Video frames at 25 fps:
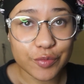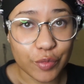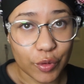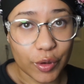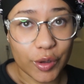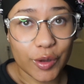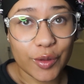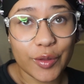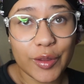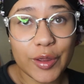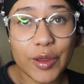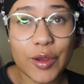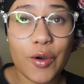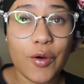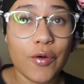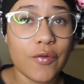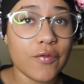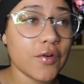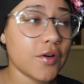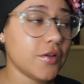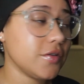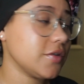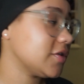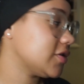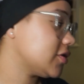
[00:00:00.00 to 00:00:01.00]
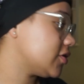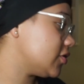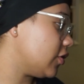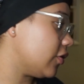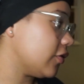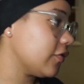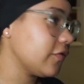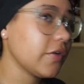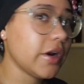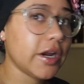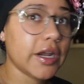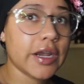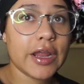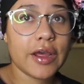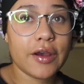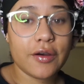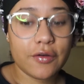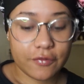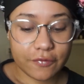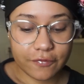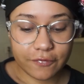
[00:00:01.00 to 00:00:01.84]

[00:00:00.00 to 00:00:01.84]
boiling over on the stove right now